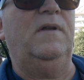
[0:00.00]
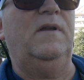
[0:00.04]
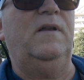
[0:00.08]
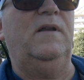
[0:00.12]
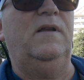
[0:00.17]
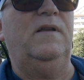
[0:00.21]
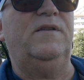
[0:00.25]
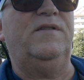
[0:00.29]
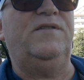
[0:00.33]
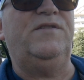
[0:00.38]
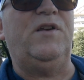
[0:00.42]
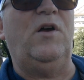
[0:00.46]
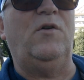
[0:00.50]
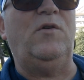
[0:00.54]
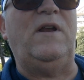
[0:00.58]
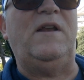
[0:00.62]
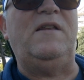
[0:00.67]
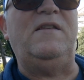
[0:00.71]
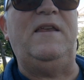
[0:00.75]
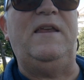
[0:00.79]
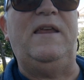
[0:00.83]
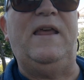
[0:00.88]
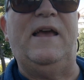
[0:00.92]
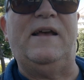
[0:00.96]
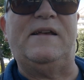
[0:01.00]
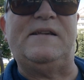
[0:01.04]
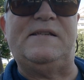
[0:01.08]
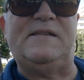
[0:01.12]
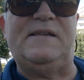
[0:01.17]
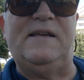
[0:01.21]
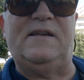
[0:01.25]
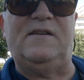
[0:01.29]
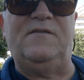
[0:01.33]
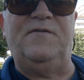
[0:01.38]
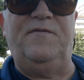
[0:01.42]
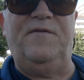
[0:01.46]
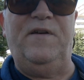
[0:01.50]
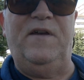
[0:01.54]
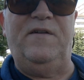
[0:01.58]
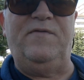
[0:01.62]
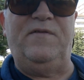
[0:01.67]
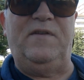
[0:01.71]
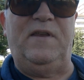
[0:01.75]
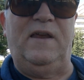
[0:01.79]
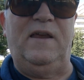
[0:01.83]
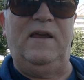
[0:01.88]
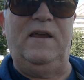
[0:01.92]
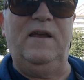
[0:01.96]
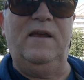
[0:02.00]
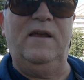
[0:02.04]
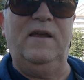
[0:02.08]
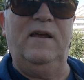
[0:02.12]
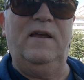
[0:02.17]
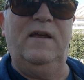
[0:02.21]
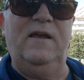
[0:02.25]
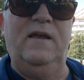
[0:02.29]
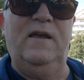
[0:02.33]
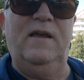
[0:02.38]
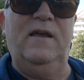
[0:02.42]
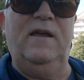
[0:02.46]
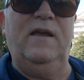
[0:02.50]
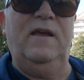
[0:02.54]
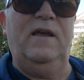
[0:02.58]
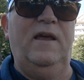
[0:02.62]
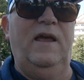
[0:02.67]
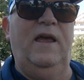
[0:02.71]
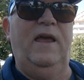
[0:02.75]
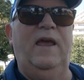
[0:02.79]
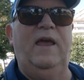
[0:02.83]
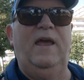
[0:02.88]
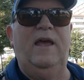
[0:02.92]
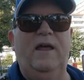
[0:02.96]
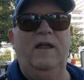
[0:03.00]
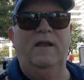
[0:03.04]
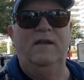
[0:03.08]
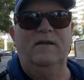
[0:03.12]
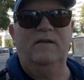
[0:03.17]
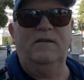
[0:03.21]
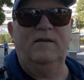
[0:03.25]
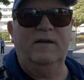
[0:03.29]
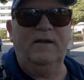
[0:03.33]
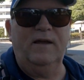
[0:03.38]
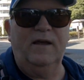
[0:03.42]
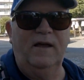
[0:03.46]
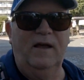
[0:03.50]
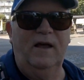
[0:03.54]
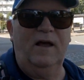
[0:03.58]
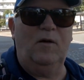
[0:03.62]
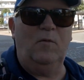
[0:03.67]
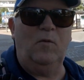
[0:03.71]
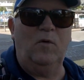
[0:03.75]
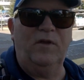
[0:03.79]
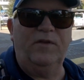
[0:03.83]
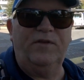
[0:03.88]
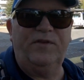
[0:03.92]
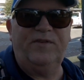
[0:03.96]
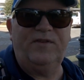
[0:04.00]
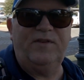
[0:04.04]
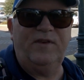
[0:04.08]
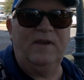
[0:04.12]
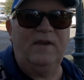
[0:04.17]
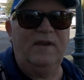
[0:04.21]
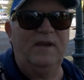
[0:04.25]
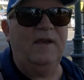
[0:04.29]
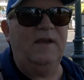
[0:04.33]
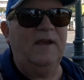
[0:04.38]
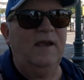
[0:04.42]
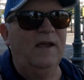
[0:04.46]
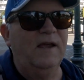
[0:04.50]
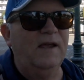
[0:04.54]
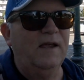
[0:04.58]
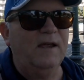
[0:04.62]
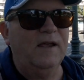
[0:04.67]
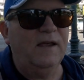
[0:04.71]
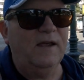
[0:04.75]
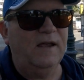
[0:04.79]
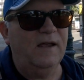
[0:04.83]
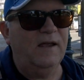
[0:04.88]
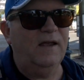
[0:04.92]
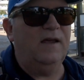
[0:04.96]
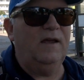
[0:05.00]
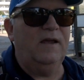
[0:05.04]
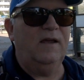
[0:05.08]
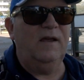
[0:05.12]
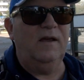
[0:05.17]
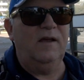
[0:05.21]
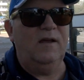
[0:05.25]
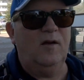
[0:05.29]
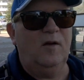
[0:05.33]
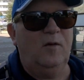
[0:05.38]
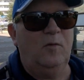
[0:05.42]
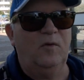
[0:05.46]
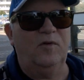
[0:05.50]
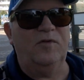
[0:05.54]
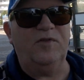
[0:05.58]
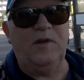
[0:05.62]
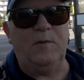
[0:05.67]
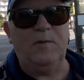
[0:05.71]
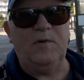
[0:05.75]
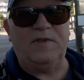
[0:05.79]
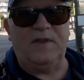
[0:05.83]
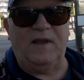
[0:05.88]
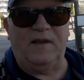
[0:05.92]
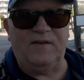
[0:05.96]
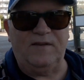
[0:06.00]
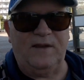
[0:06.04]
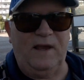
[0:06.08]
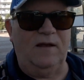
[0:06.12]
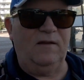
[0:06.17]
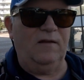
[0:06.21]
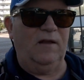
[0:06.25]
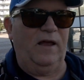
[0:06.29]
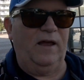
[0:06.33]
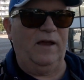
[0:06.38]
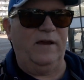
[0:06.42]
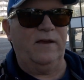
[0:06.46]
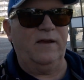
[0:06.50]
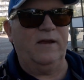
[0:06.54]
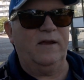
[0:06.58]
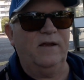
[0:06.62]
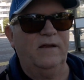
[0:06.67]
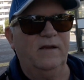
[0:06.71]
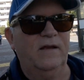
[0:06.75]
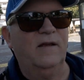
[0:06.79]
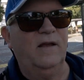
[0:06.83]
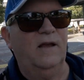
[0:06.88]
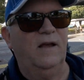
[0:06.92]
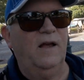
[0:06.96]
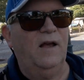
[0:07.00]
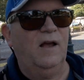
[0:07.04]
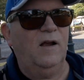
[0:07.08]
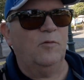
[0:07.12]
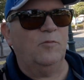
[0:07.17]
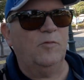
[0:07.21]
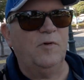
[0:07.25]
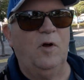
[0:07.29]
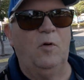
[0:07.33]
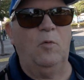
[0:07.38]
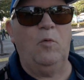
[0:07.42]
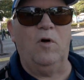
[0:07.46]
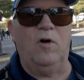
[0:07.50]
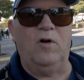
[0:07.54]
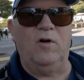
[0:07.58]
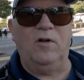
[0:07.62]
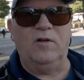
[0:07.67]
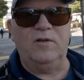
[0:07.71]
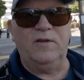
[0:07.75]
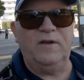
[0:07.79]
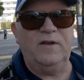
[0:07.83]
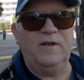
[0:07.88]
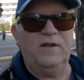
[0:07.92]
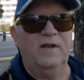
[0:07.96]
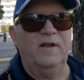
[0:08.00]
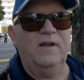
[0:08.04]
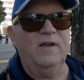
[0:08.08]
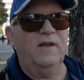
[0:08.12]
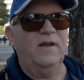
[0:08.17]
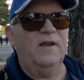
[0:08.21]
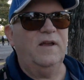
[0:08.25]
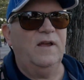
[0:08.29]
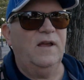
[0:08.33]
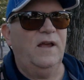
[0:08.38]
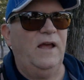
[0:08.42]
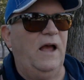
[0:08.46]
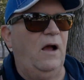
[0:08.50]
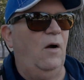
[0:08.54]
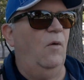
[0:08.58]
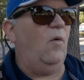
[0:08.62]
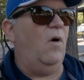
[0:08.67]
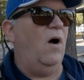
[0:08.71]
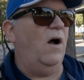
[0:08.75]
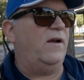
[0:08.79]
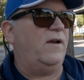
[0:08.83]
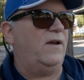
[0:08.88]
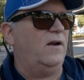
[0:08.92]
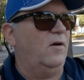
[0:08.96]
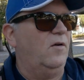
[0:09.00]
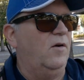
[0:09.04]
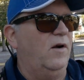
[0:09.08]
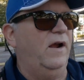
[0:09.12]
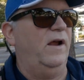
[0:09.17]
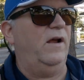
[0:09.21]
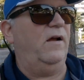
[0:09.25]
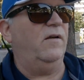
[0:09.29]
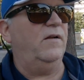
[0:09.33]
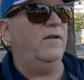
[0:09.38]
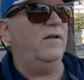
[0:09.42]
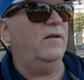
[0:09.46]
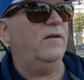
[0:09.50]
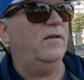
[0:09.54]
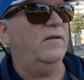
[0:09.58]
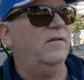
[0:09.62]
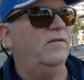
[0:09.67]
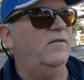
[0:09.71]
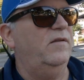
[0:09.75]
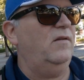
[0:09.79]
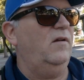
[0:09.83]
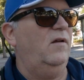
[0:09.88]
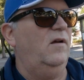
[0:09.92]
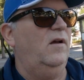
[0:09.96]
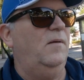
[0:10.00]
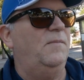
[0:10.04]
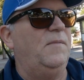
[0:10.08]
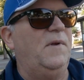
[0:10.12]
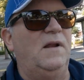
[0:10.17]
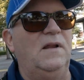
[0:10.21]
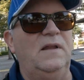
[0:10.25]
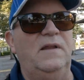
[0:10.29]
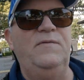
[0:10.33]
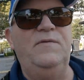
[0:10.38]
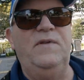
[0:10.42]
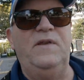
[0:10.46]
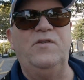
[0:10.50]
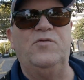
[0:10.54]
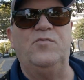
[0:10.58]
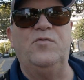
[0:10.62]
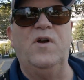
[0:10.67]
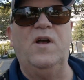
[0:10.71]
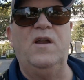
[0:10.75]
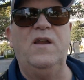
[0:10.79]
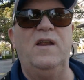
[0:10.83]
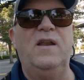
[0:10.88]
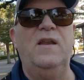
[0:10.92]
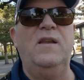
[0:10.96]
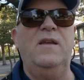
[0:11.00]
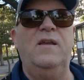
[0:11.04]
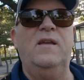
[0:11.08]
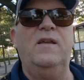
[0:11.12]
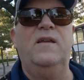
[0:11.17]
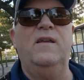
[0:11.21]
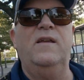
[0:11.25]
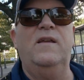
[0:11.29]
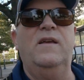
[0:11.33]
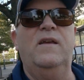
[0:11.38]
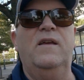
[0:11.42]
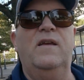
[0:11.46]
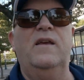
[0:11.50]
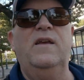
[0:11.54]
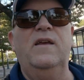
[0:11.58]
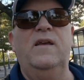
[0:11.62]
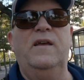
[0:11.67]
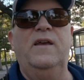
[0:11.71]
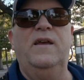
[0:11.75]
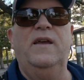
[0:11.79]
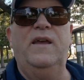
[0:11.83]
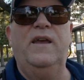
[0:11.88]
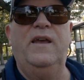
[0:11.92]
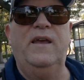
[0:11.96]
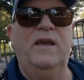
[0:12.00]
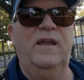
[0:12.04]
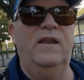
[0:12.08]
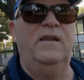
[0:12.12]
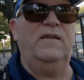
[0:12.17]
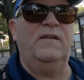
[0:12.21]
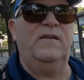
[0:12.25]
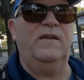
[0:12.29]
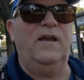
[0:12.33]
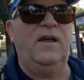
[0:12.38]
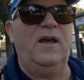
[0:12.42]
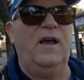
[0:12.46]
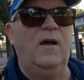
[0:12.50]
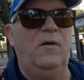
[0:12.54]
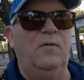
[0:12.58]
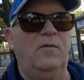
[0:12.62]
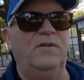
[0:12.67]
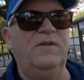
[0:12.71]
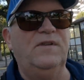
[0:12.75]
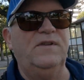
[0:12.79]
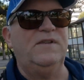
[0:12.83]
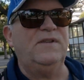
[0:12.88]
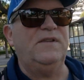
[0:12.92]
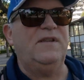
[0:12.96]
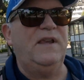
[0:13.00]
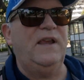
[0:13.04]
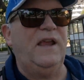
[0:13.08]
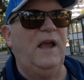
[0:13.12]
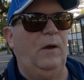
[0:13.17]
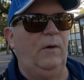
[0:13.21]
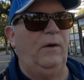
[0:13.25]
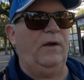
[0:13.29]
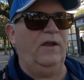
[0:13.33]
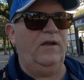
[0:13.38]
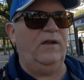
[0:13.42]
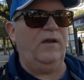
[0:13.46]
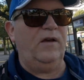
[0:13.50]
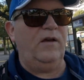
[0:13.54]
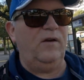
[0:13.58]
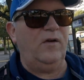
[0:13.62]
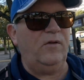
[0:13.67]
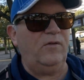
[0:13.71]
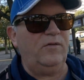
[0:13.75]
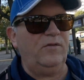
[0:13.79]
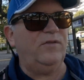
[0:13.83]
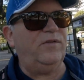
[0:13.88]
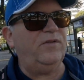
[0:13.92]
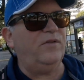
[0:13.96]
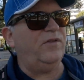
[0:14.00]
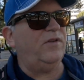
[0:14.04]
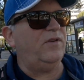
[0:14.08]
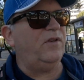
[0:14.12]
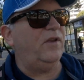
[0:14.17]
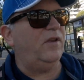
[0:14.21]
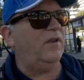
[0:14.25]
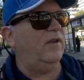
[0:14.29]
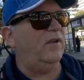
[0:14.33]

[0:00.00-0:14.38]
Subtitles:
Sony TX650, and we'll see what they sound like real world out walking around. So I'm going to leave these running, and we'll just see how it goes.